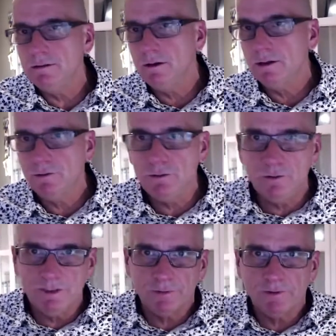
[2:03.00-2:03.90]
are two
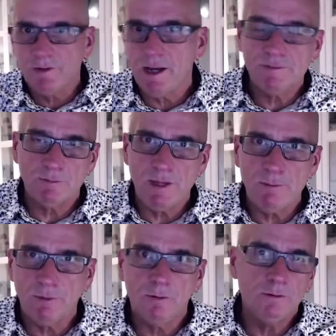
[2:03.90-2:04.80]
different types of
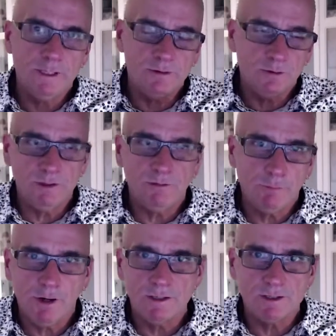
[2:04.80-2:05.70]
people and two different
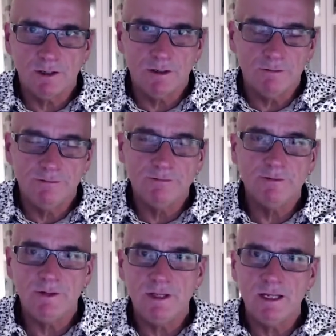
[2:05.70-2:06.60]
parts of
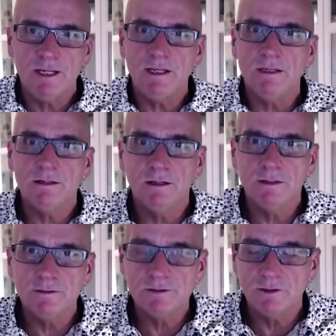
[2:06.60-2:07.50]
the
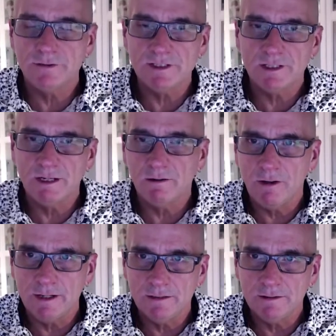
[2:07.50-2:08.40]
service that the
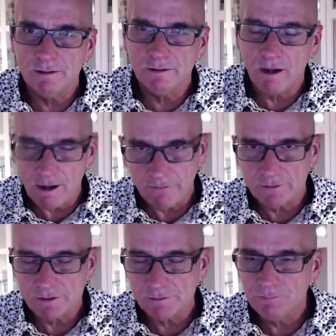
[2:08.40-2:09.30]
airline
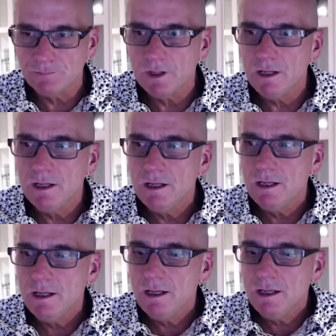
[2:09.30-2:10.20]
offers.
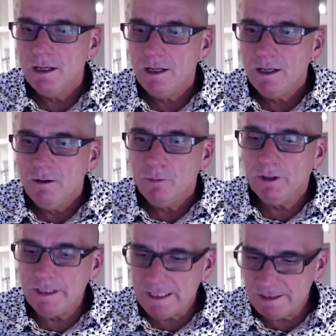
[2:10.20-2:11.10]

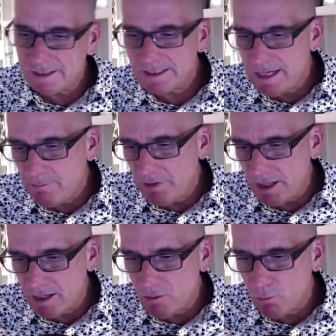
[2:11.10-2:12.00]
Well, it's the same
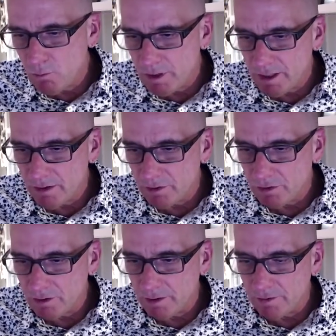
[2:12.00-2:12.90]
thing with
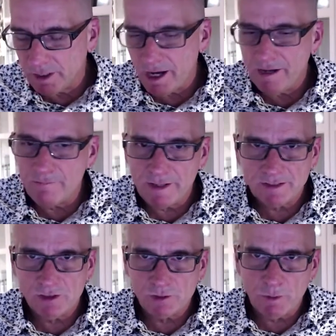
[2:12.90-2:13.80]
the kind of
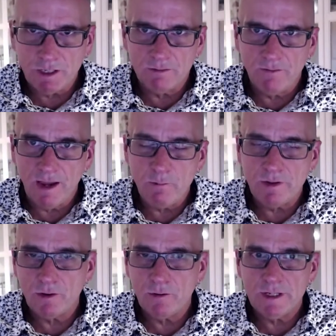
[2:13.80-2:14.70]
messages we convey,
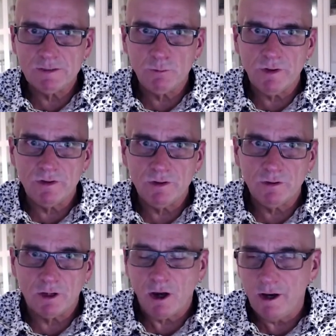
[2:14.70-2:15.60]
whether it's with
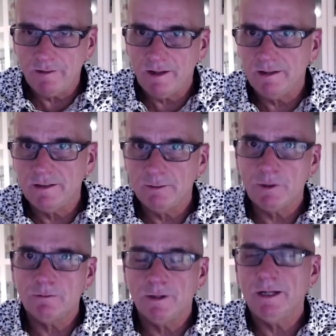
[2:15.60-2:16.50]
the content that
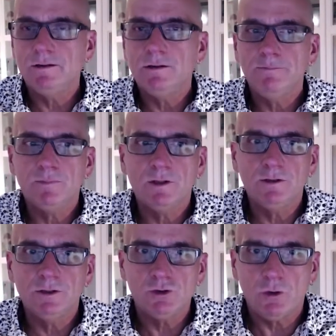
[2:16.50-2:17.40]
we write,
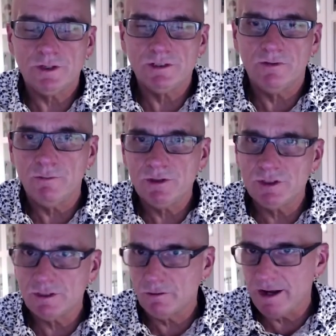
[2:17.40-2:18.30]
the choice of
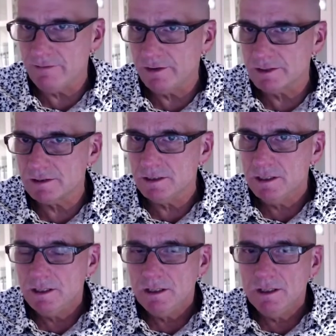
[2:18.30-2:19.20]
images and graphics,
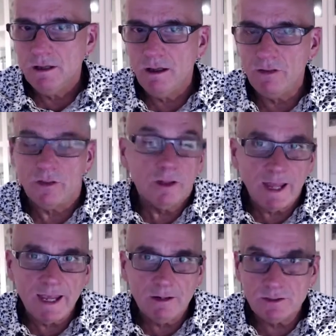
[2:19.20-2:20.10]
the
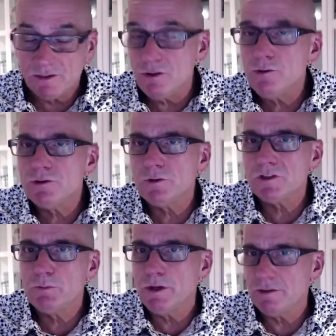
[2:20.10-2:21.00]
layouts, the user
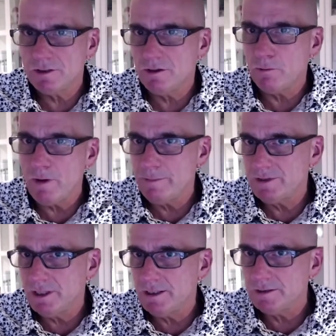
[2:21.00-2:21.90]
experience on our
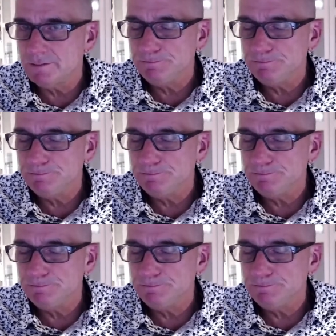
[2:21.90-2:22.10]
websites.